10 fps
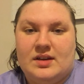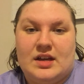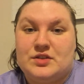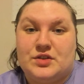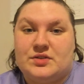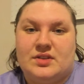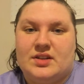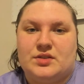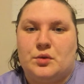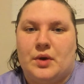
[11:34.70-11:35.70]

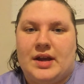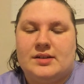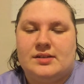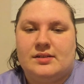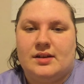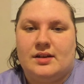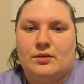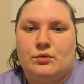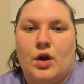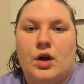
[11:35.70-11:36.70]
it's great.
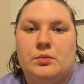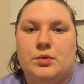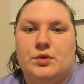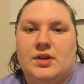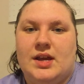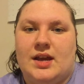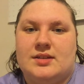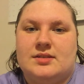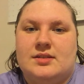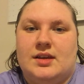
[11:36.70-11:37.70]
Ron Moody
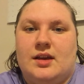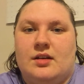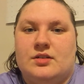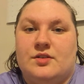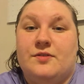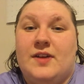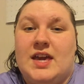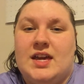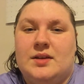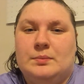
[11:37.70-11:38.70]
as the character
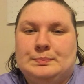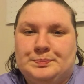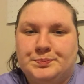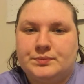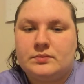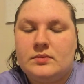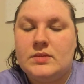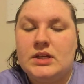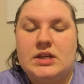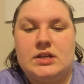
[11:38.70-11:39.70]
Fagin
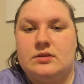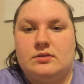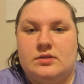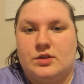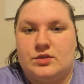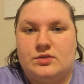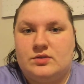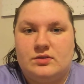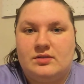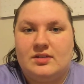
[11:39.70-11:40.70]
is just
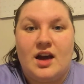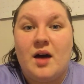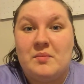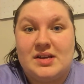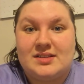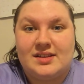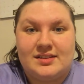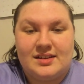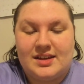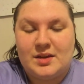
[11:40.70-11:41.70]

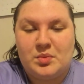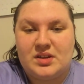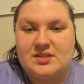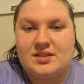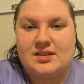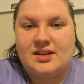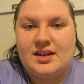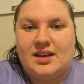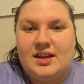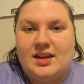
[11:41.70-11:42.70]
amazing. Like, he plays it,
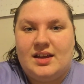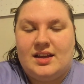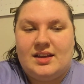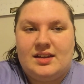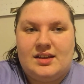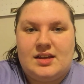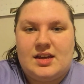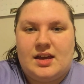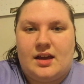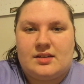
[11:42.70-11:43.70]

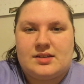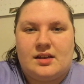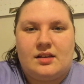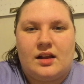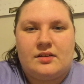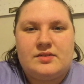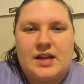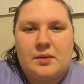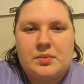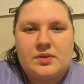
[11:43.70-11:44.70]
he has a lot of
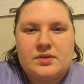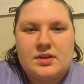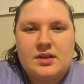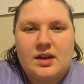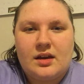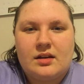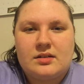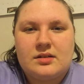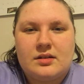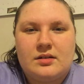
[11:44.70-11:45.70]
depth to the
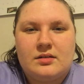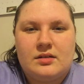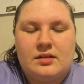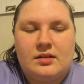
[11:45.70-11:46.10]
character